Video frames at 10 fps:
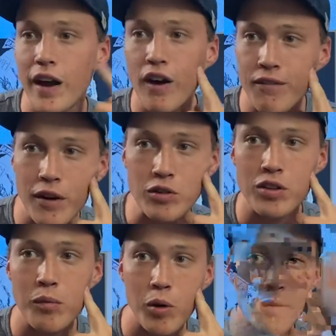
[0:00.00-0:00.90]
how I felt in
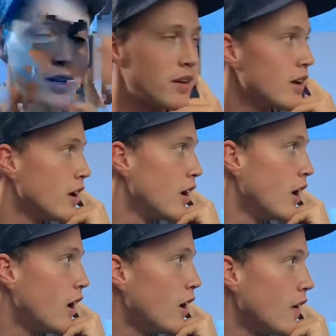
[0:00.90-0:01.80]
the moment.
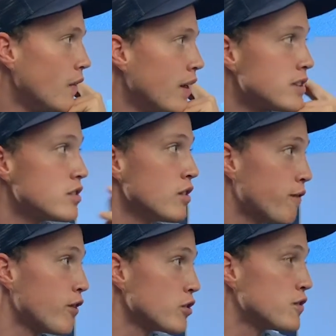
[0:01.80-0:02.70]
That's the
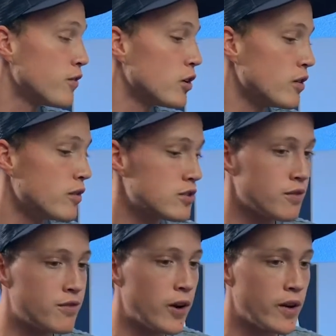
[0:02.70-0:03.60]
first verse,
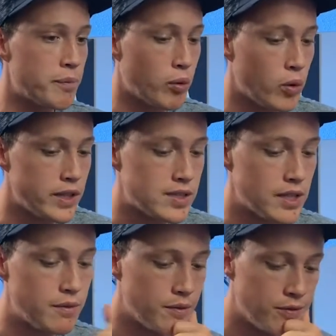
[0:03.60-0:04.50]
very
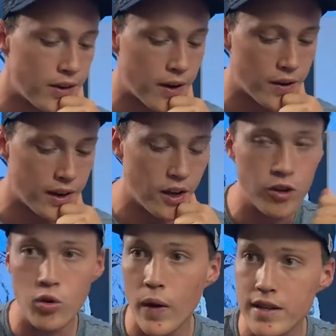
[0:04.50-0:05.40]
pointed, very
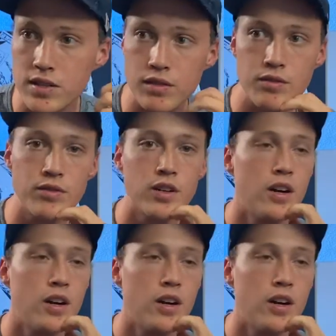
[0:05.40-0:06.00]
aggressive.